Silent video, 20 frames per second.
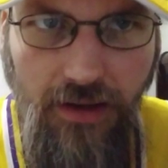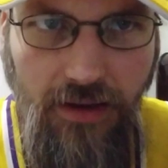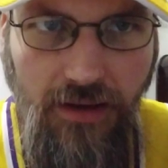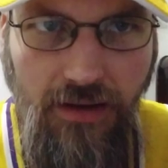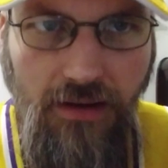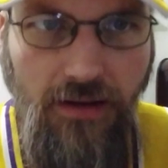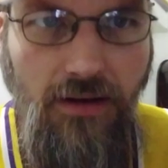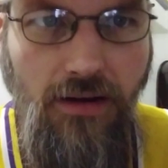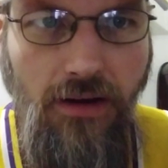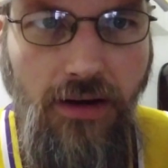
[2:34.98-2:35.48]

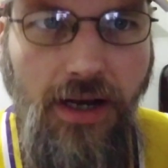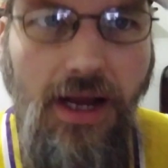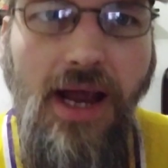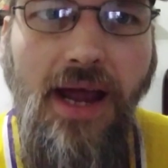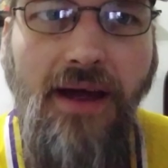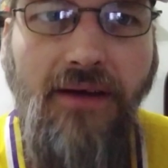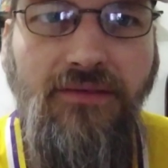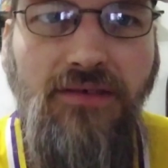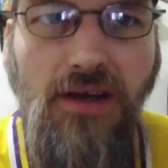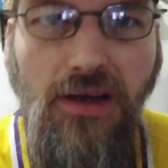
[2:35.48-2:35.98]
They're going to
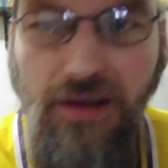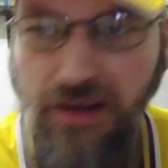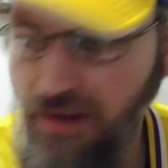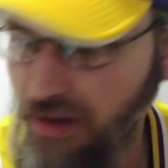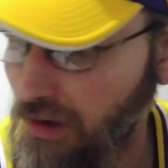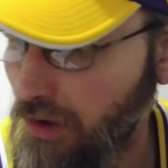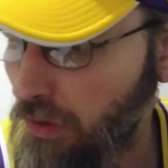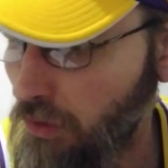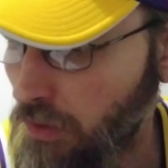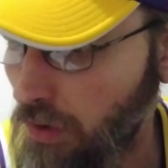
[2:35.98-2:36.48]
have to
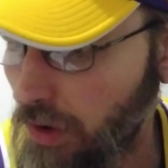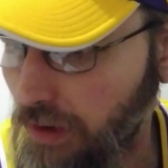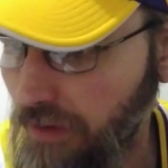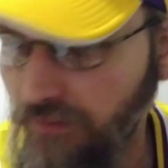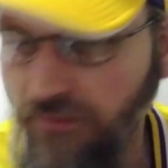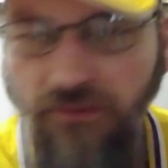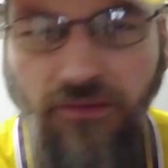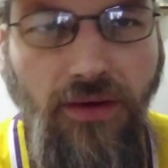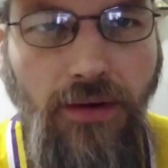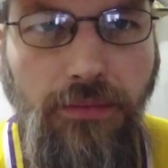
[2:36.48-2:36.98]
steal one
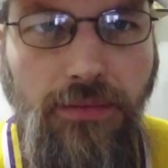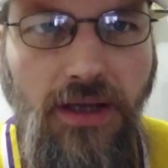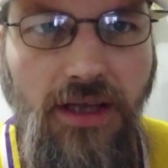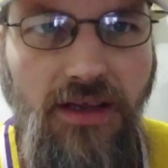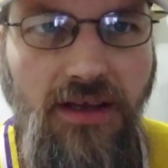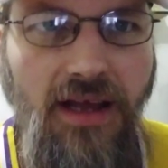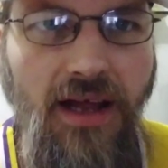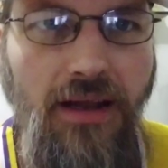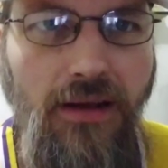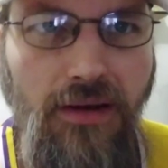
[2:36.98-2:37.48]
from the
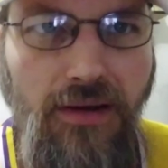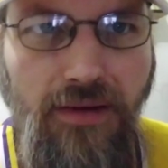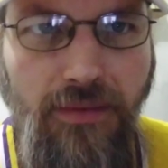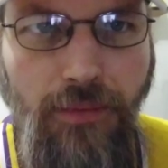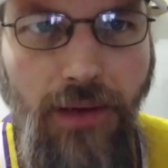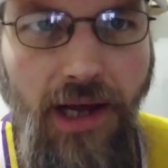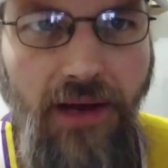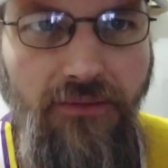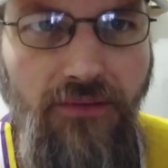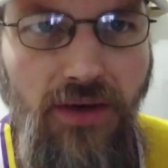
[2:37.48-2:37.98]
Dallas
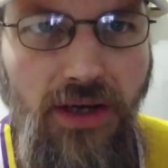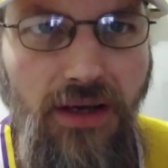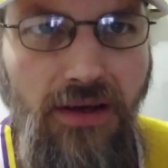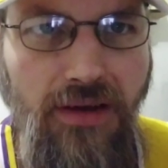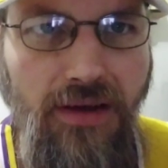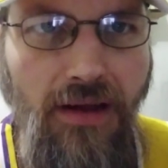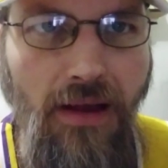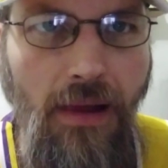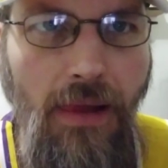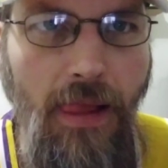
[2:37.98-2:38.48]

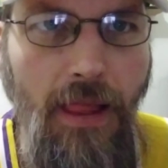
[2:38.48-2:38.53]
Mavericks.